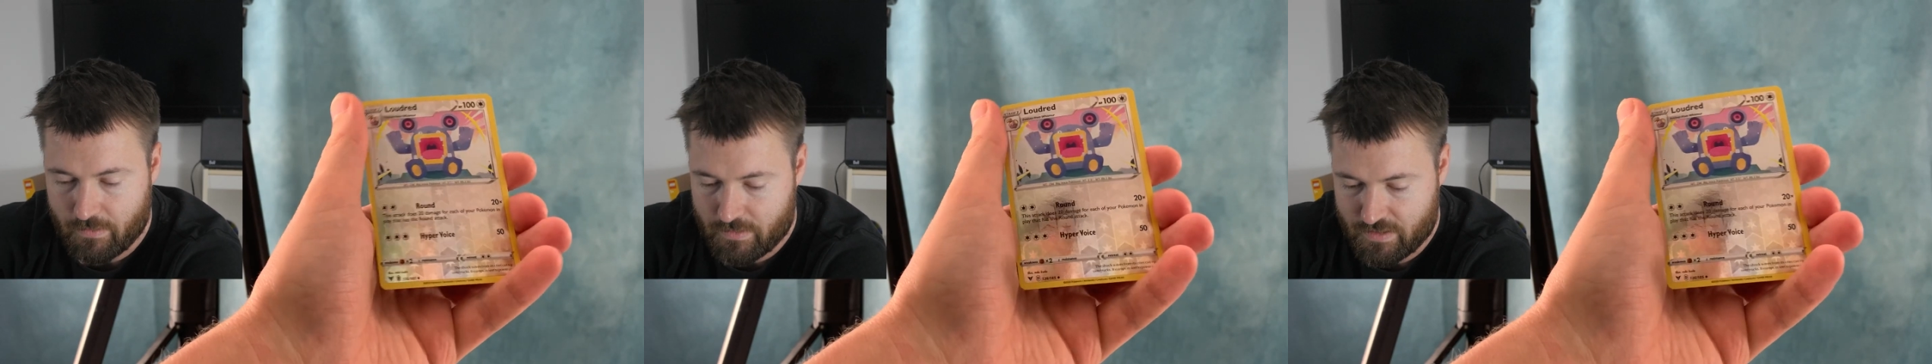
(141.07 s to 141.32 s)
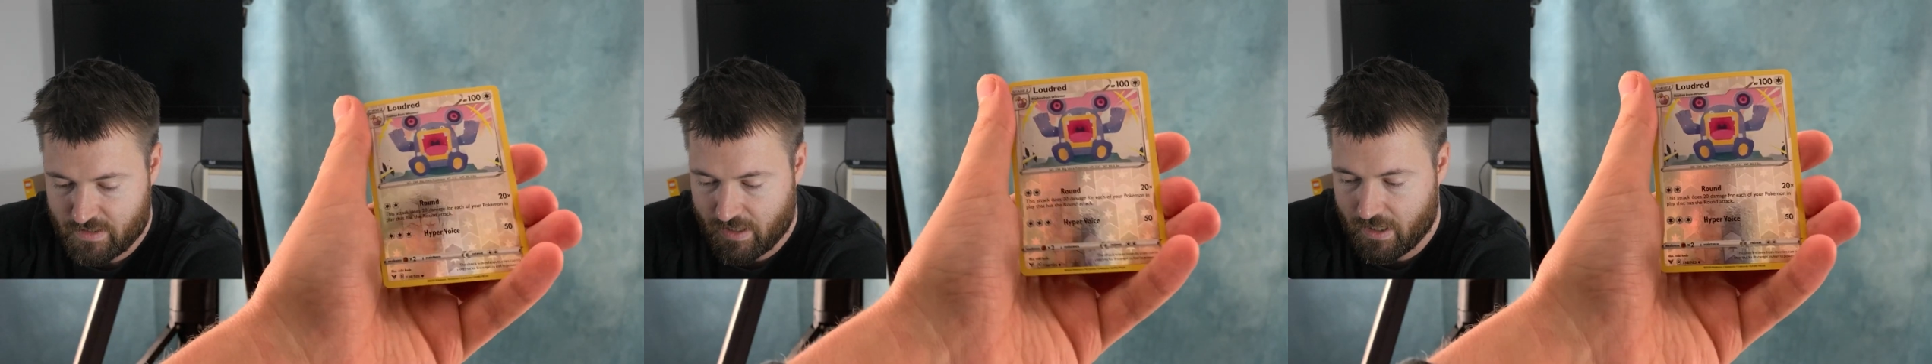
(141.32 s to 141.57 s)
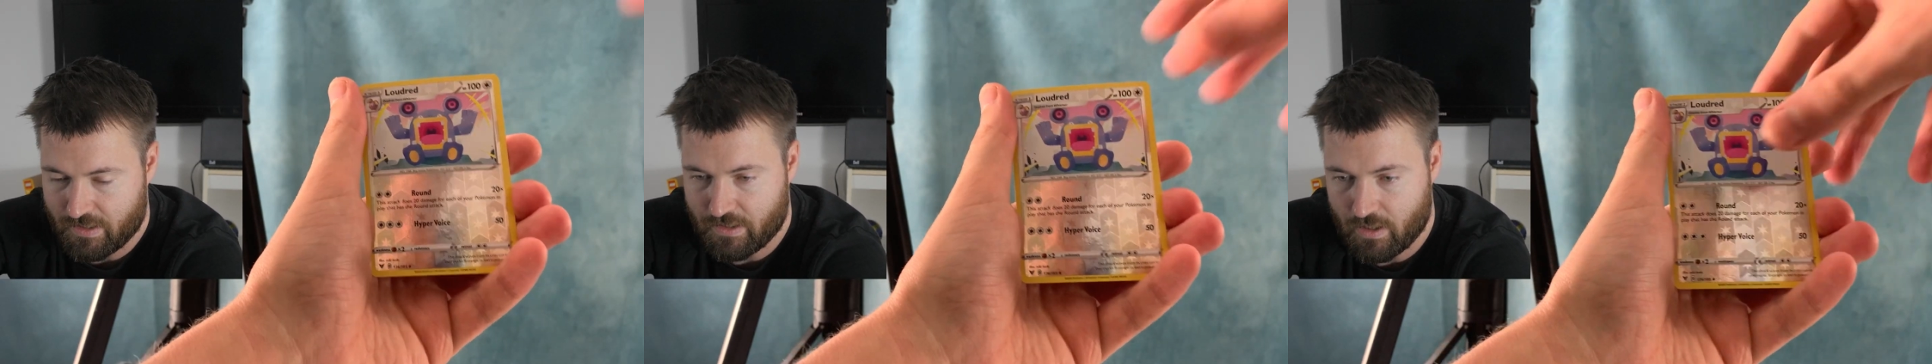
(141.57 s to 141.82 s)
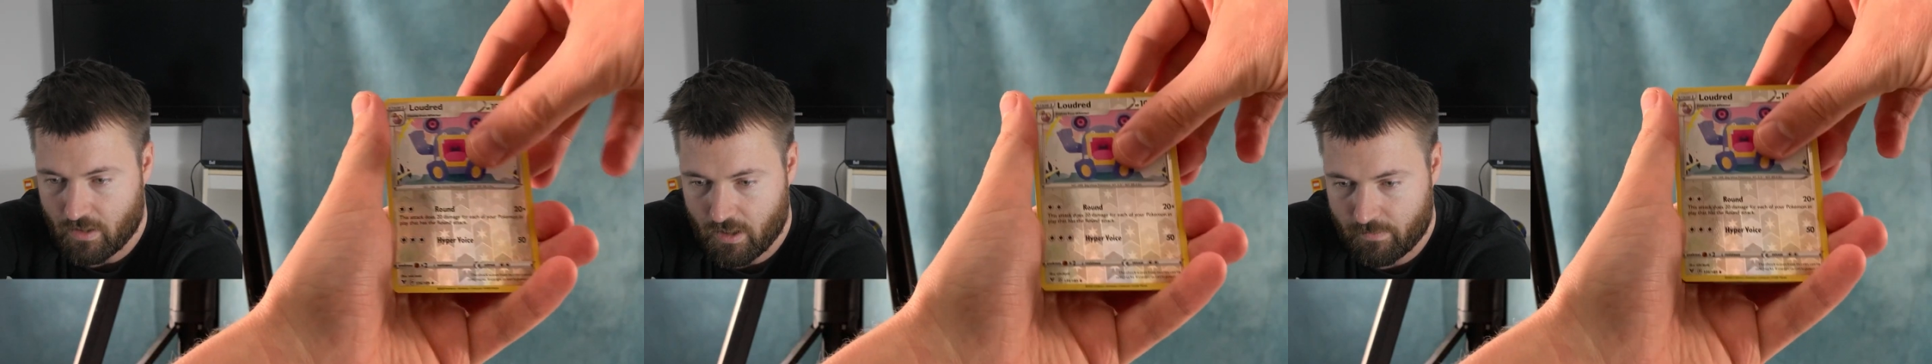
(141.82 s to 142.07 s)
which is an
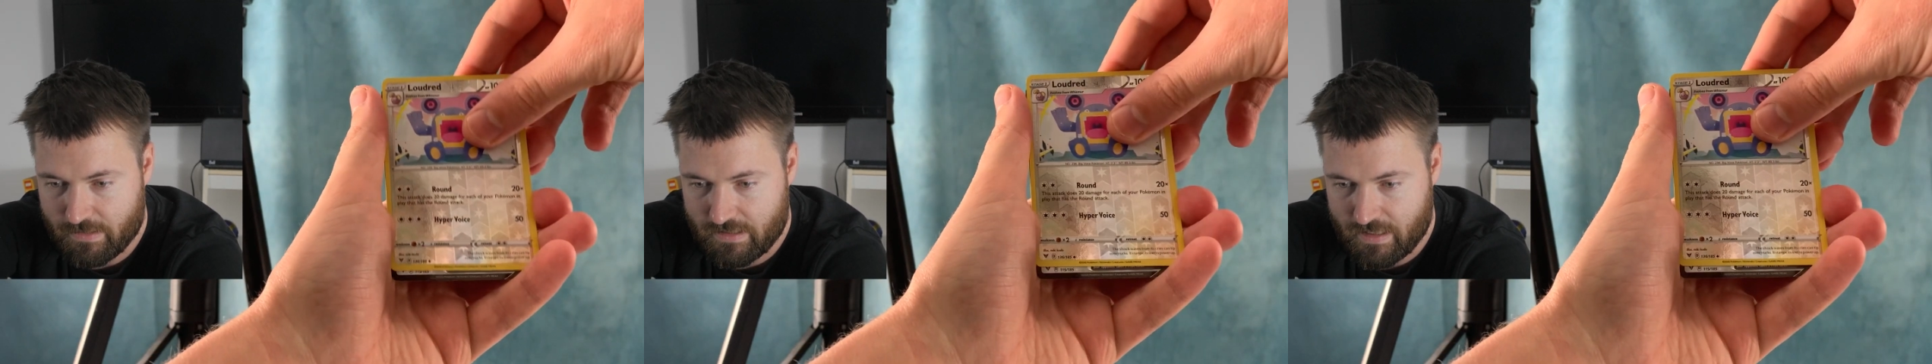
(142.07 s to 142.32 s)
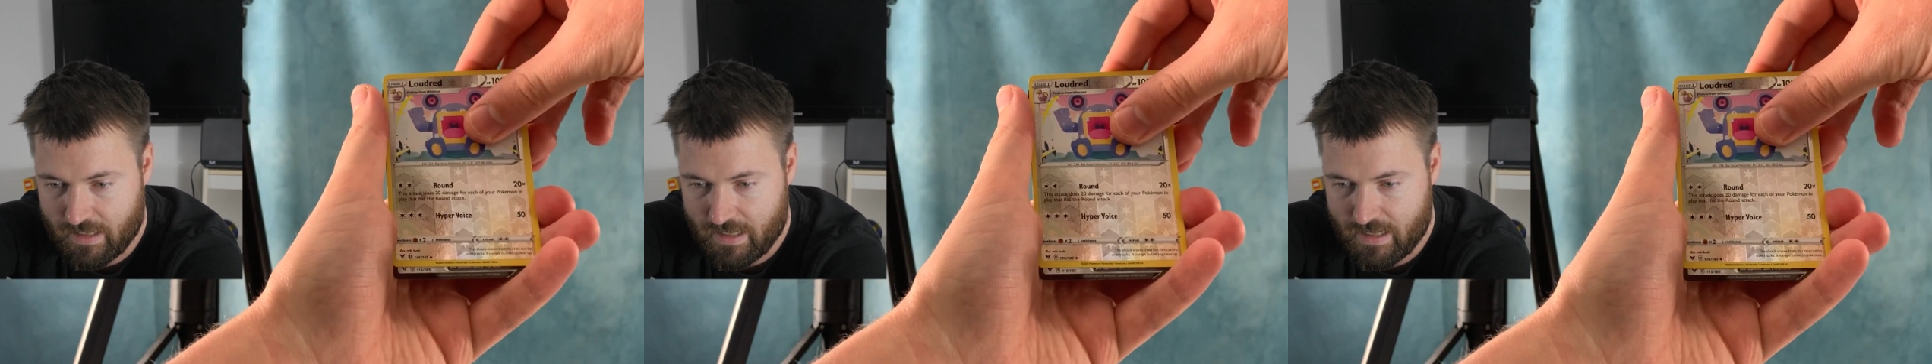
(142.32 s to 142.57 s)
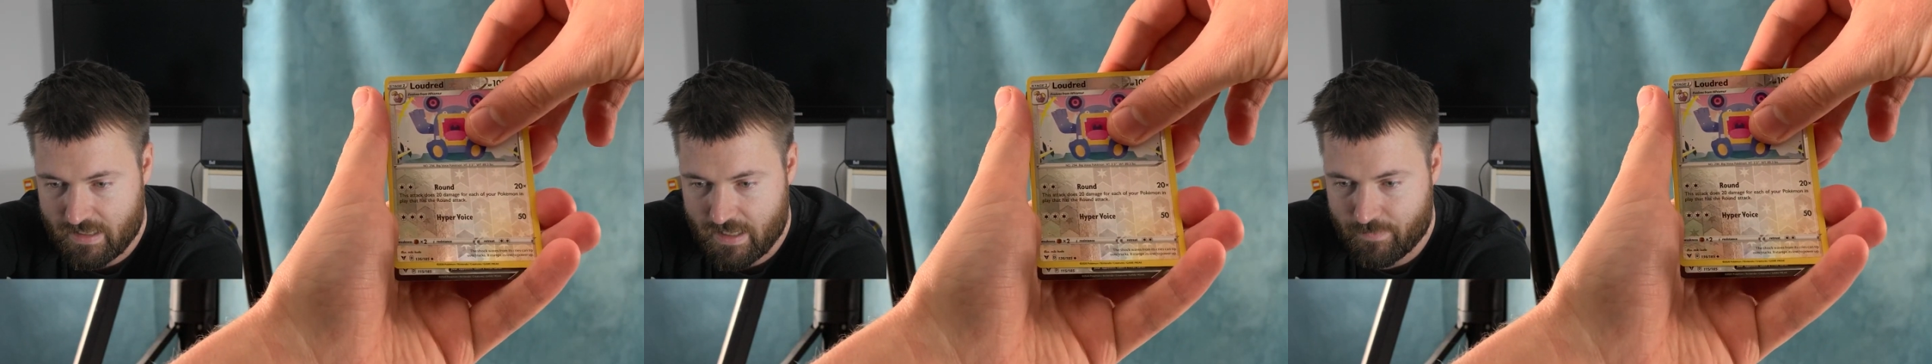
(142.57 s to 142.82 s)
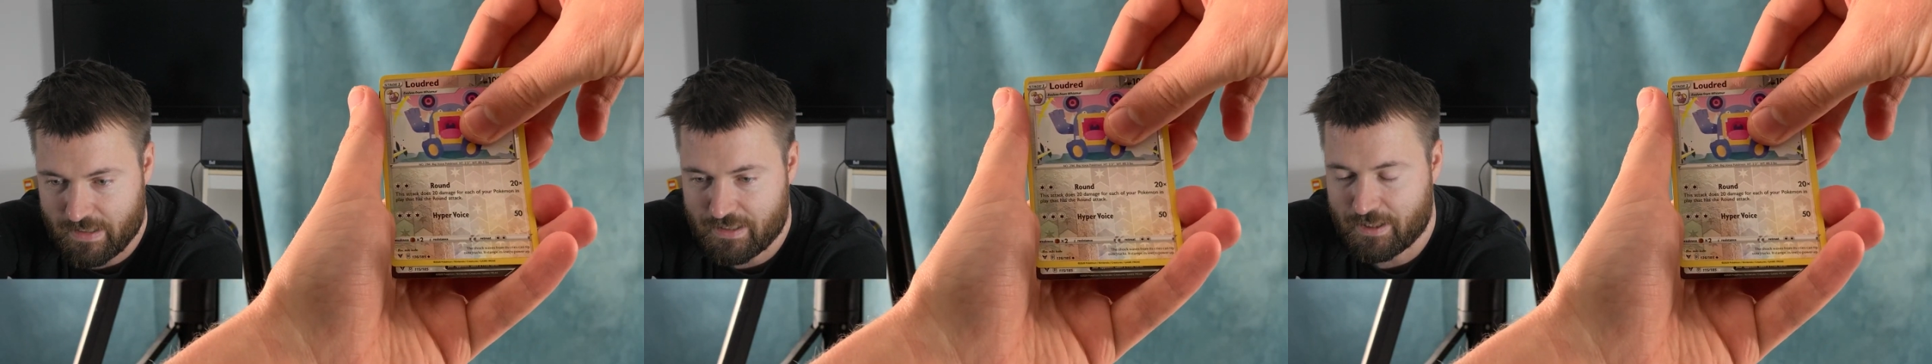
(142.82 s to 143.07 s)
uncommon, and
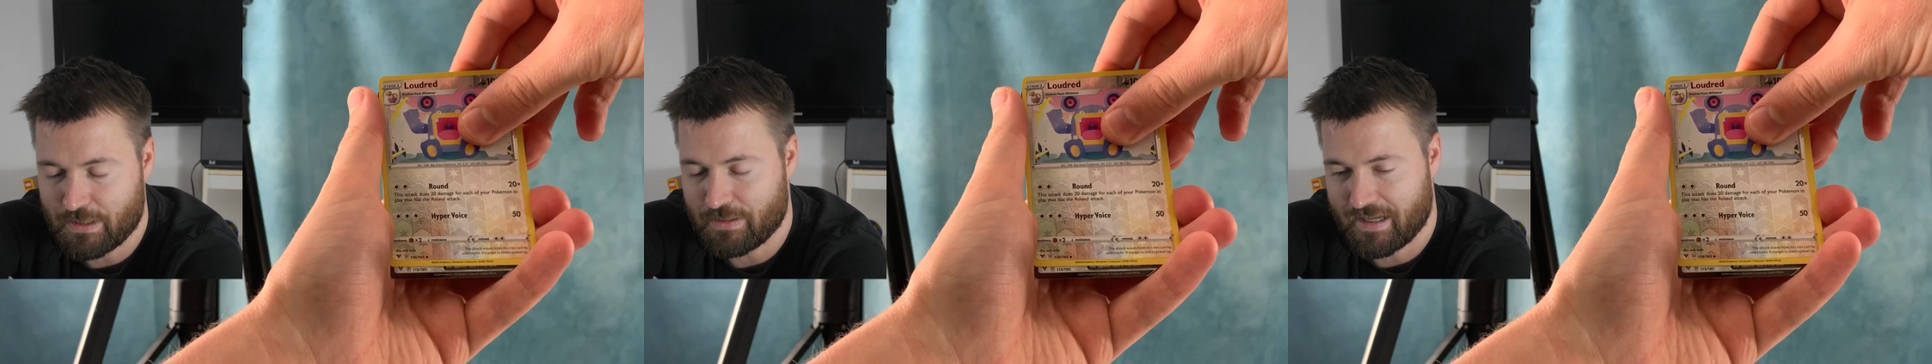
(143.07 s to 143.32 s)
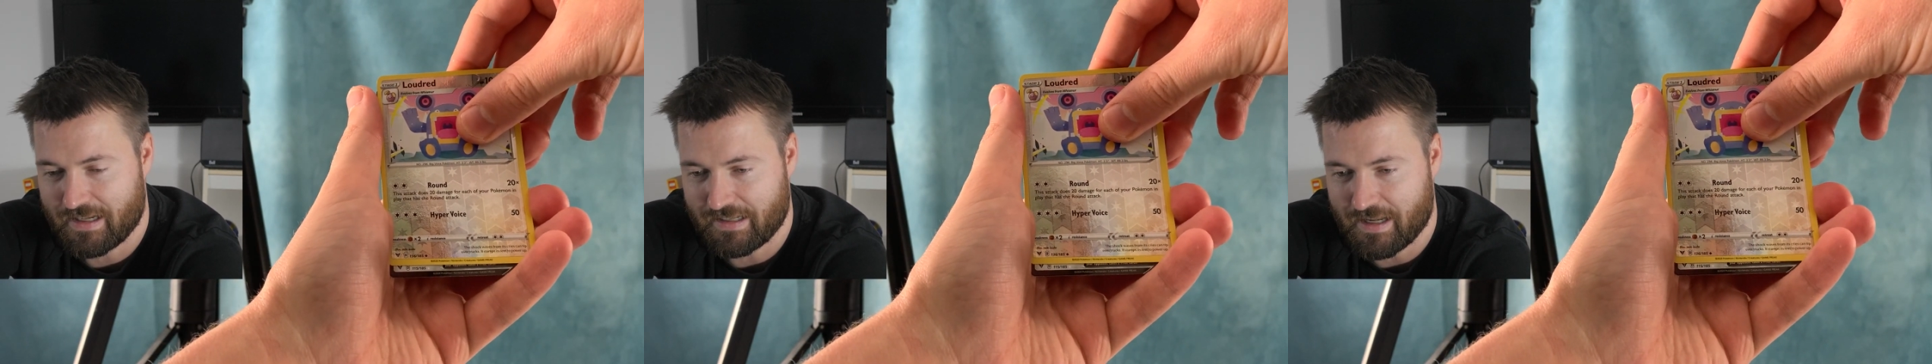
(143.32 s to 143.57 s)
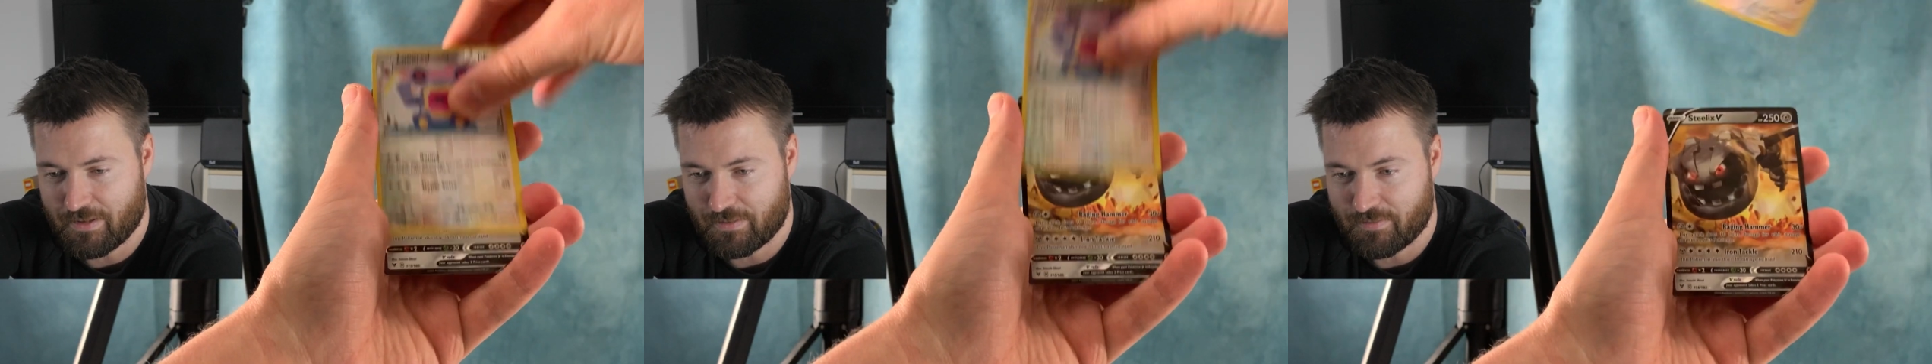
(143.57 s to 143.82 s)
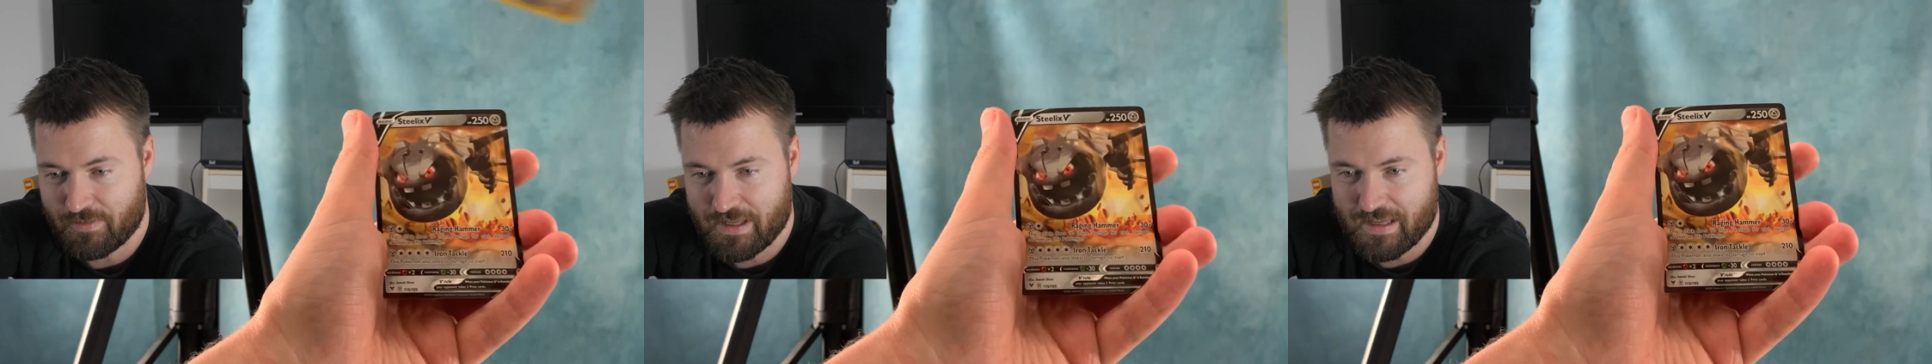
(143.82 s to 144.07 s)
then we do get another
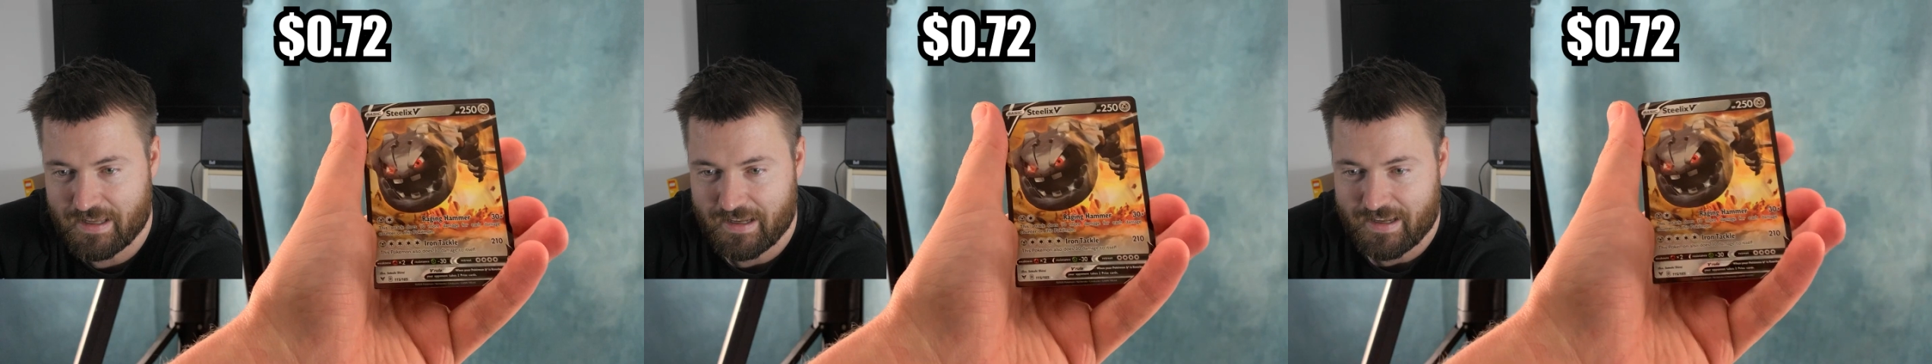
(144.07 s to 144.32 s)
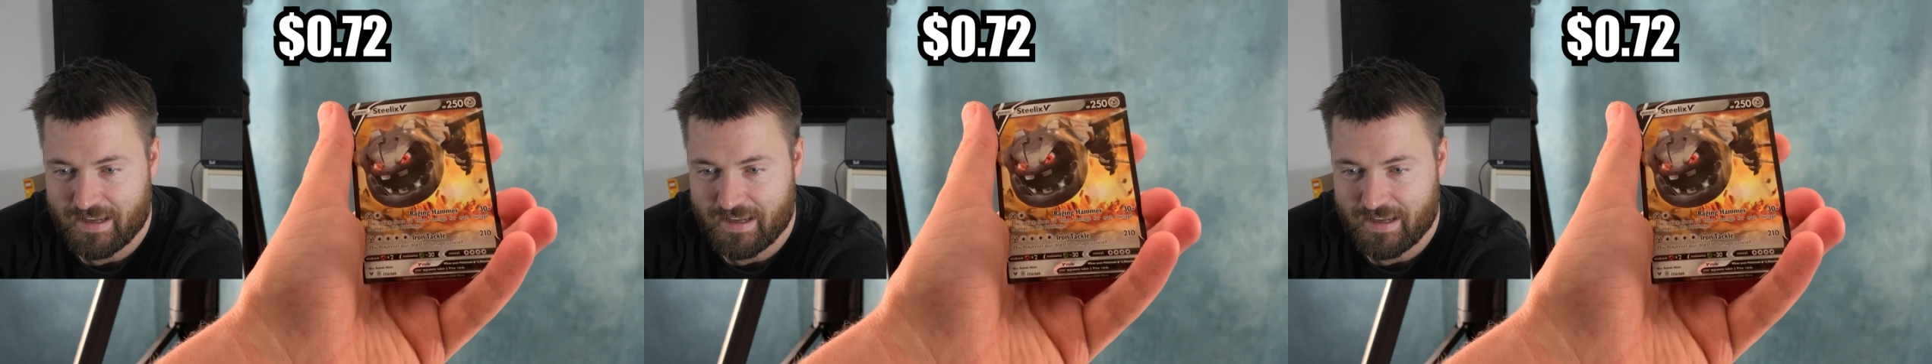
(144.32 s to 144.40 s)
V.